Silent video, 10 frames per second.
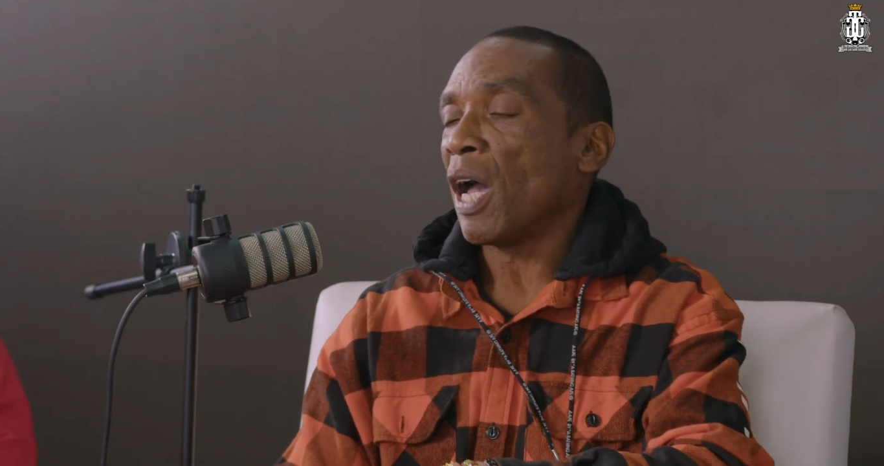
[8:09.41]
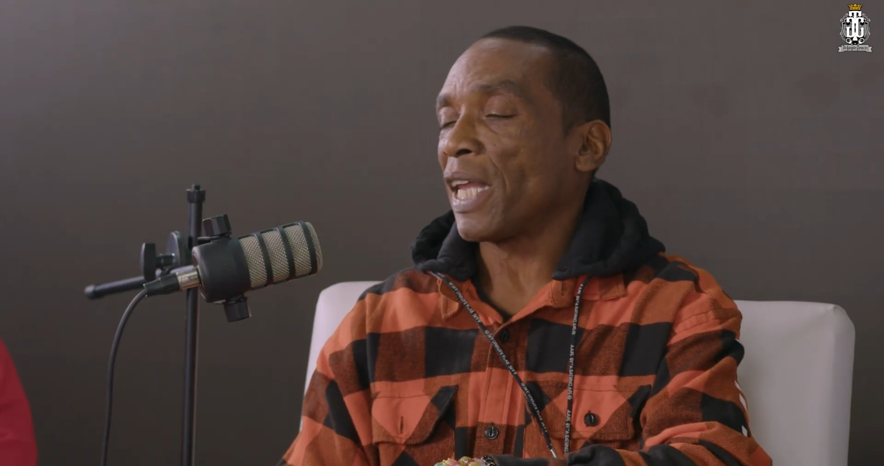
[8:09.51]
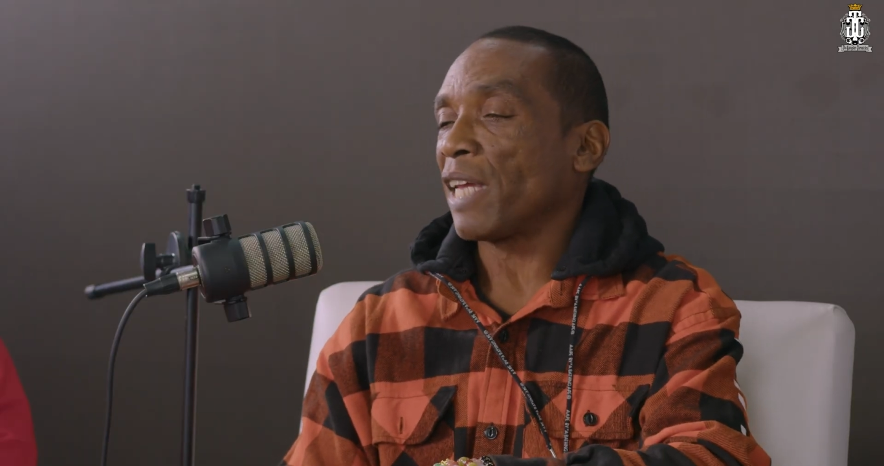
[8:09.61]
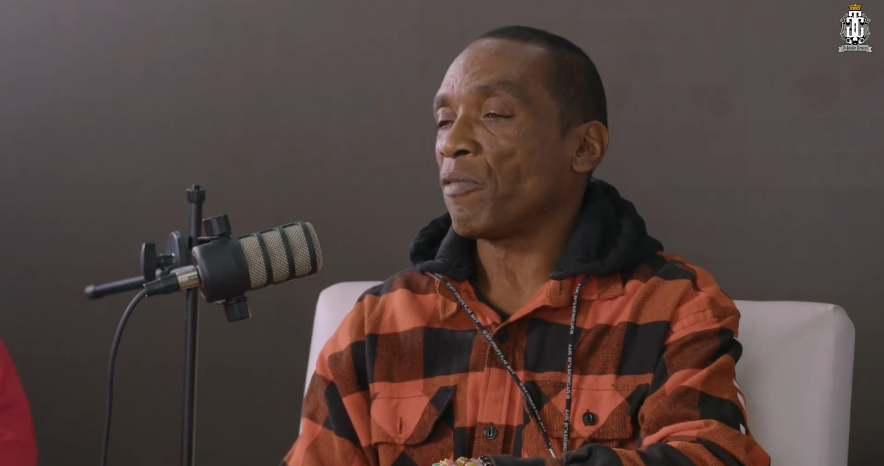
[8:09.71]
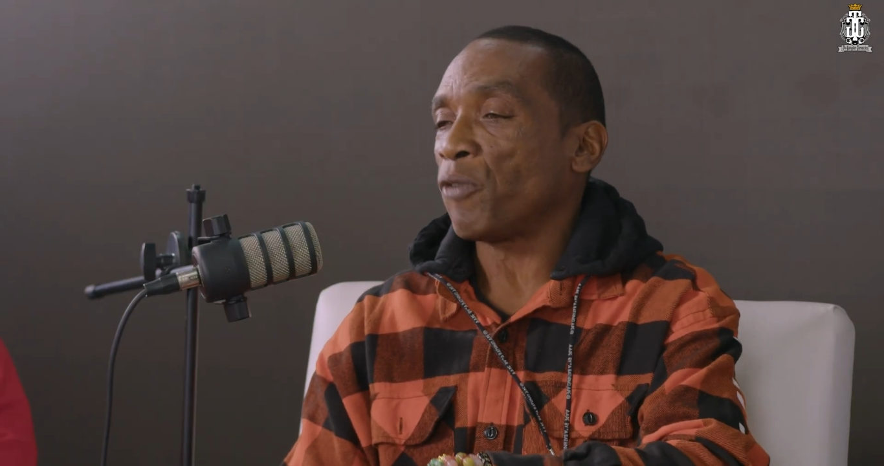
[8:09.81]

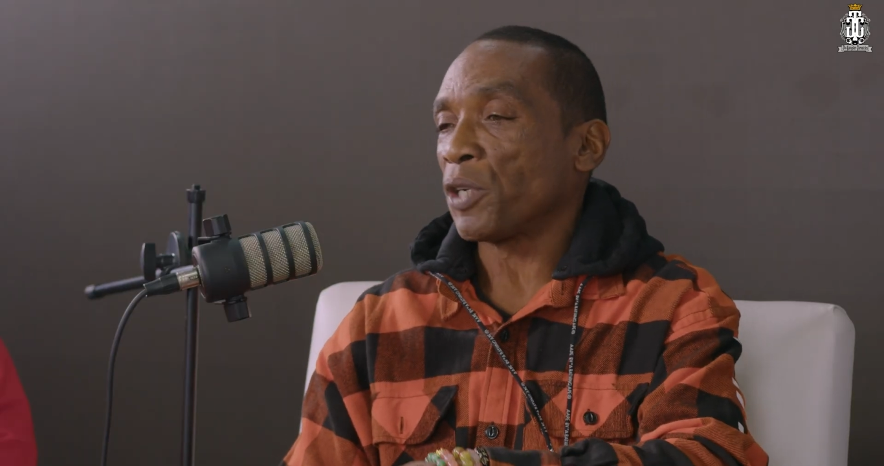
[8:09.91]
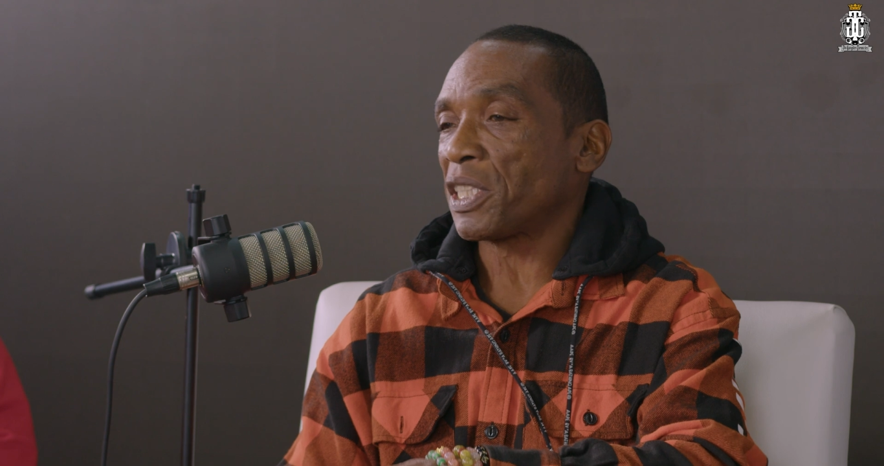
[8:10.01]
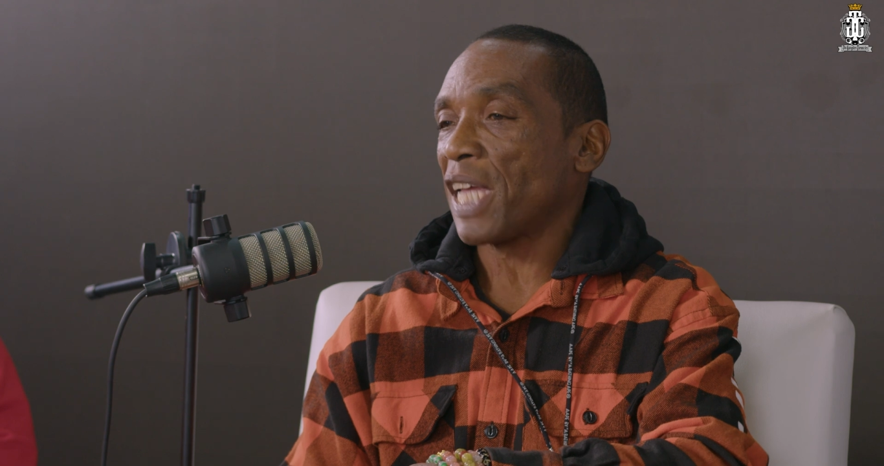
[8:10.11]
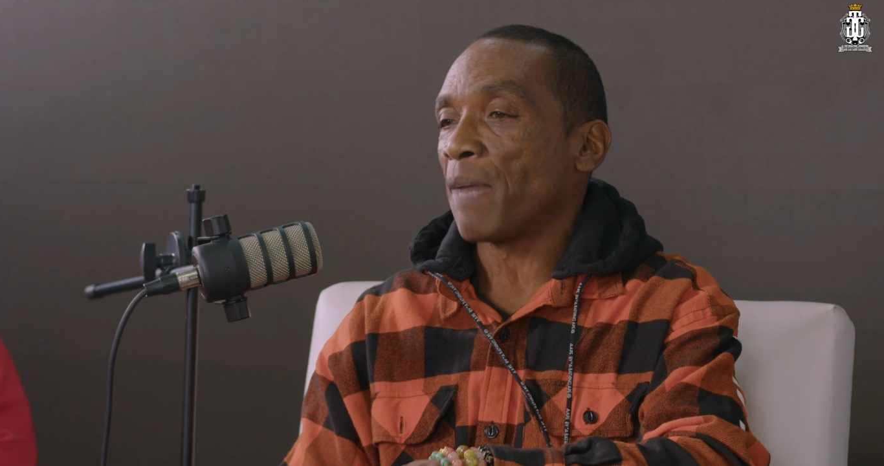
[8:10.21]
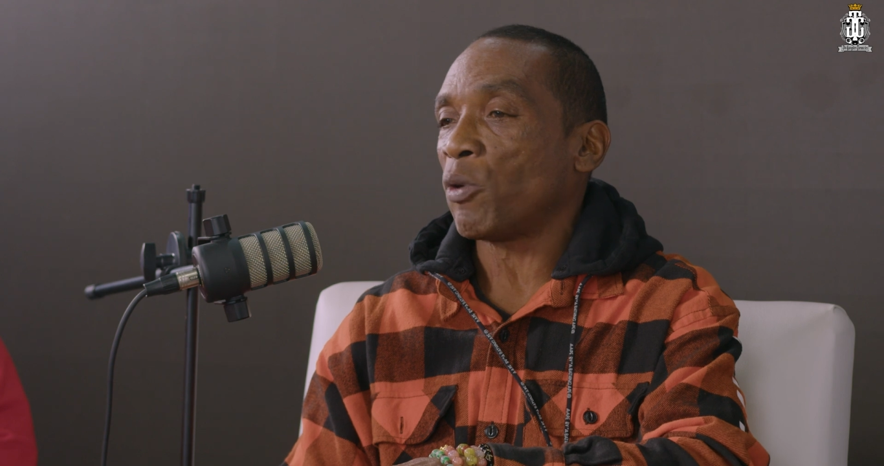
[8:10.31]
like, for
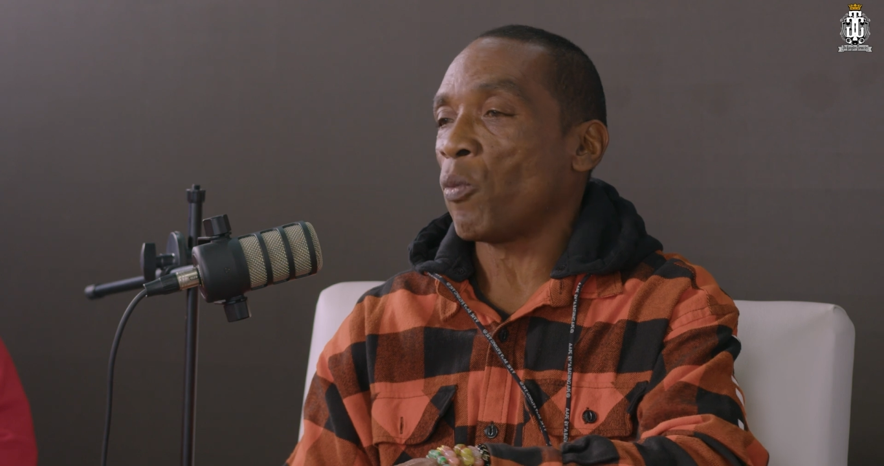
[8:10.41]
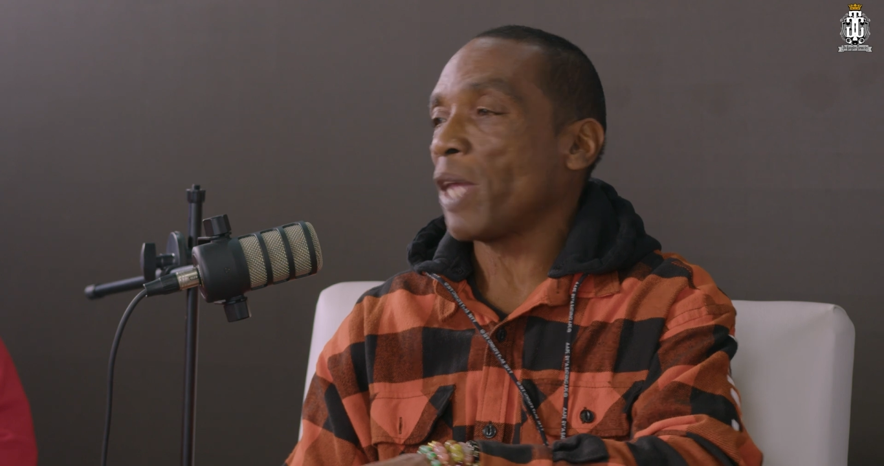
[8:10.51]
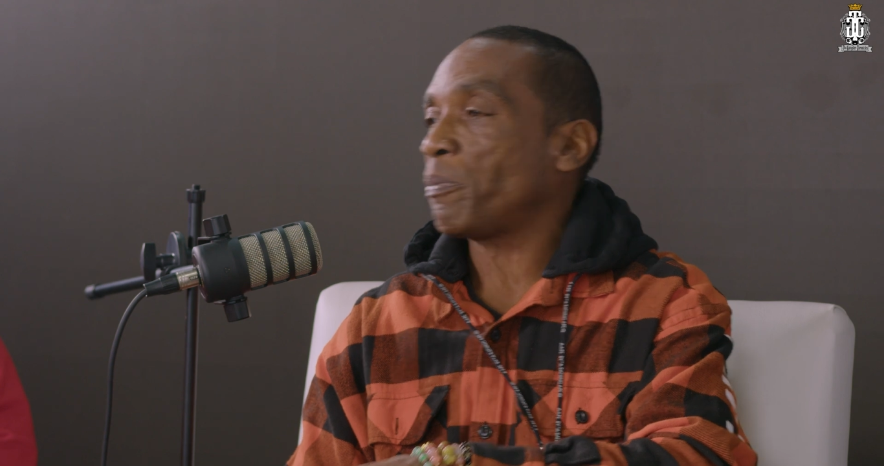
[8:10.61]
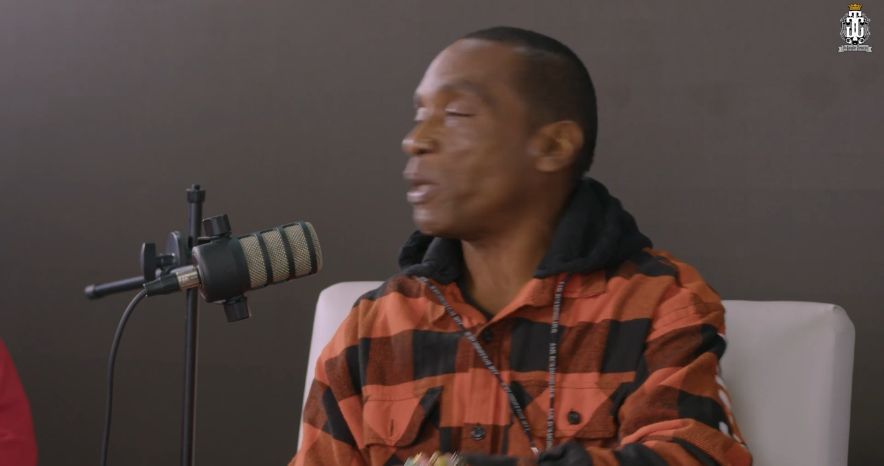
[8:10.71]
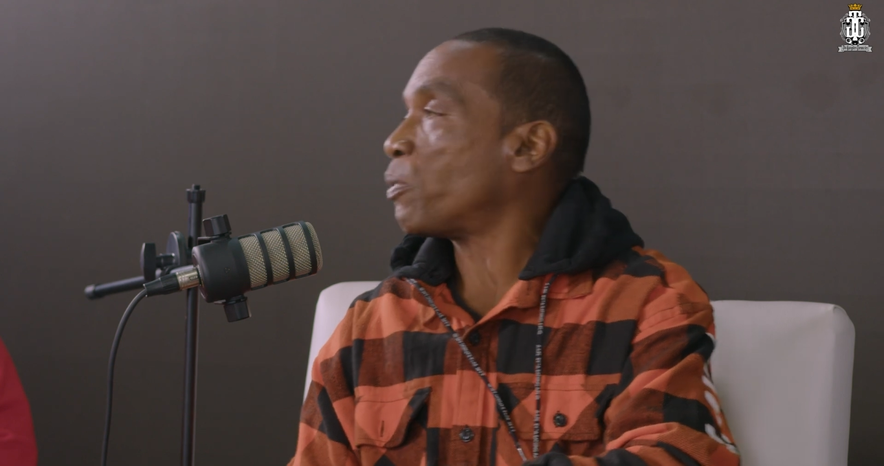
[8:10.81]
example,
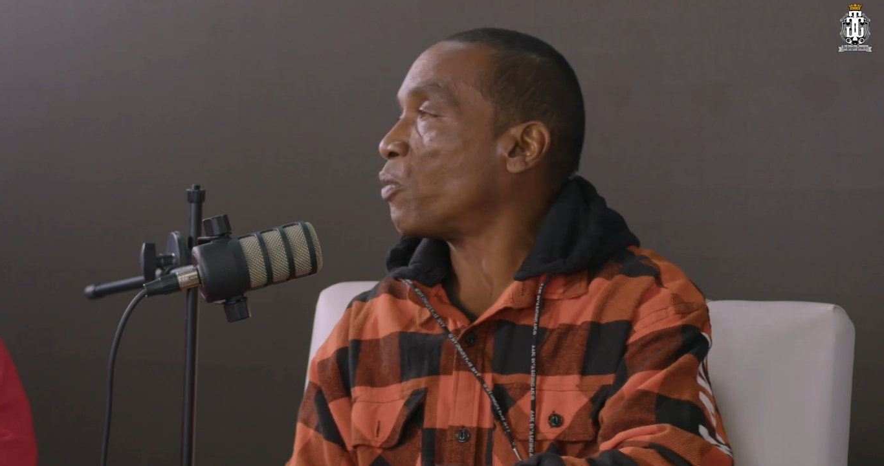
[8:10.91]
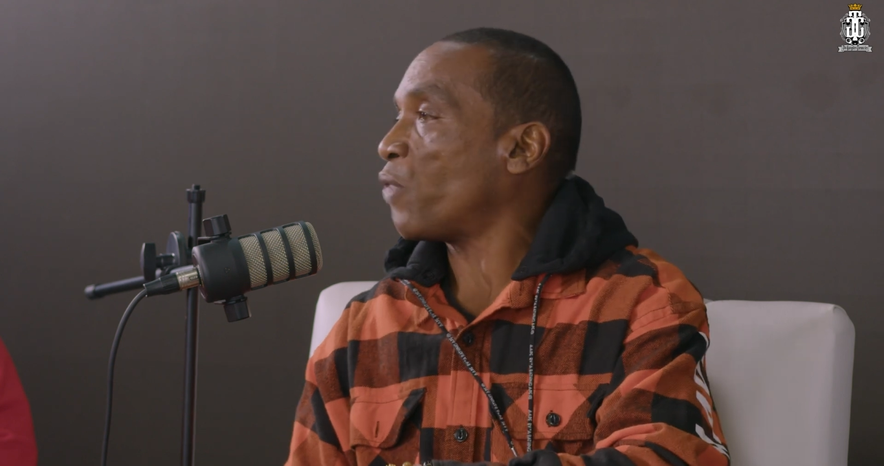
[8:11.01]
white people,